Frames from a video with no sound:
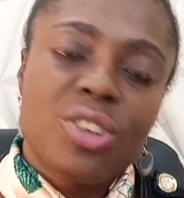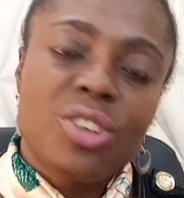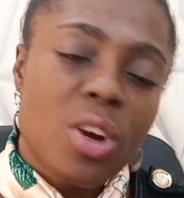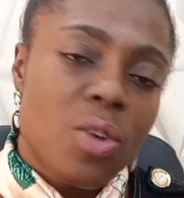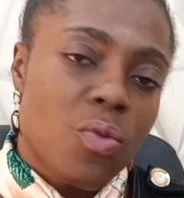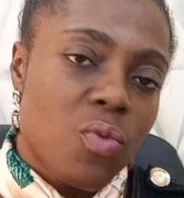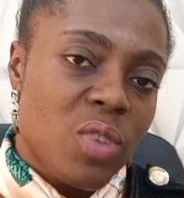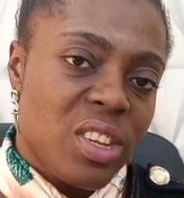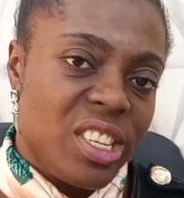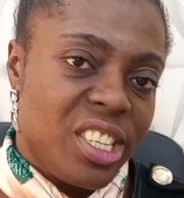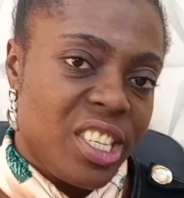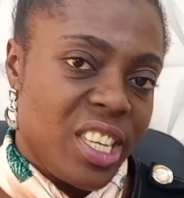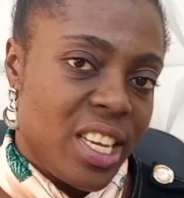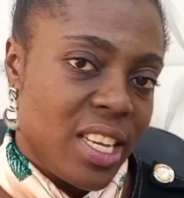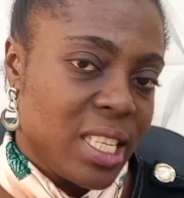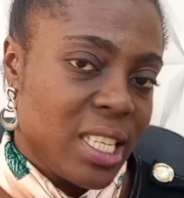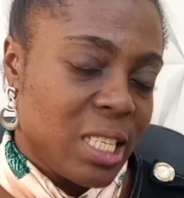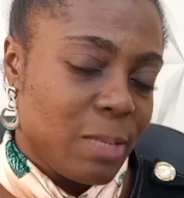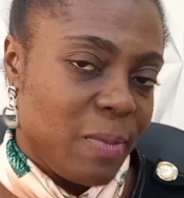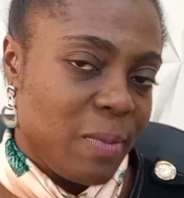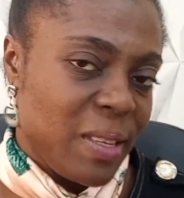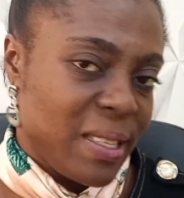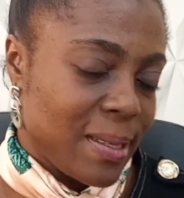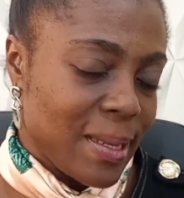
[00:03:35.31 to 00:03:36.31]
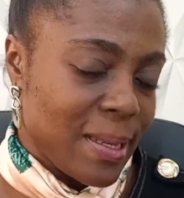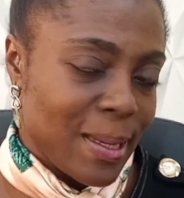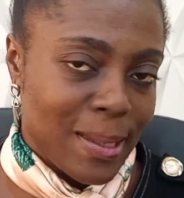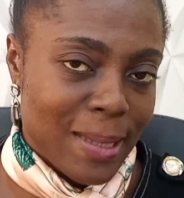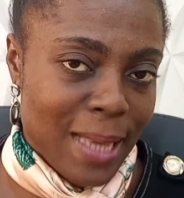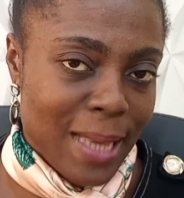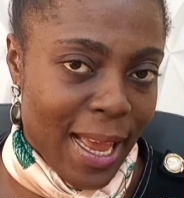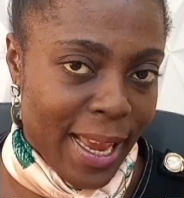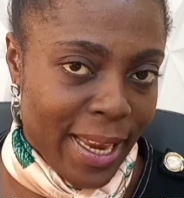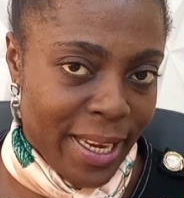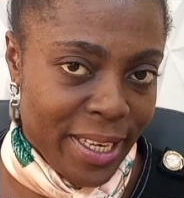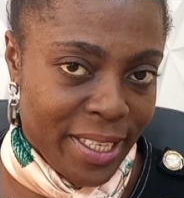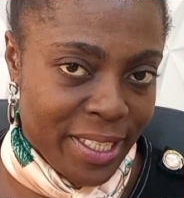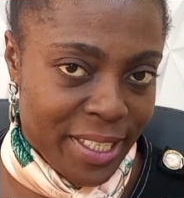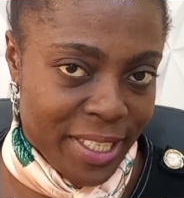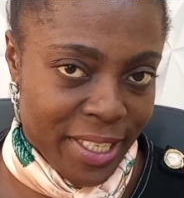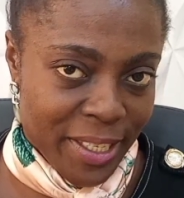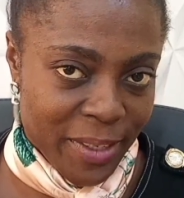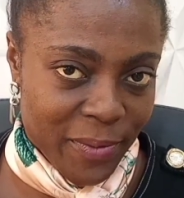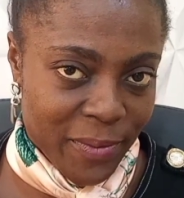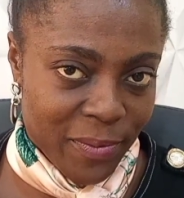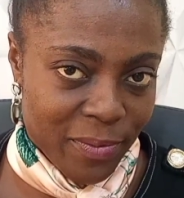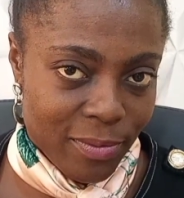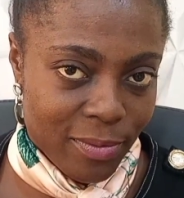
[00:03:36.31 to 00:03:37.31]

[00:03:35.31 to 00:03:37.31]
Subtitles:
wrong with Jane's business idea?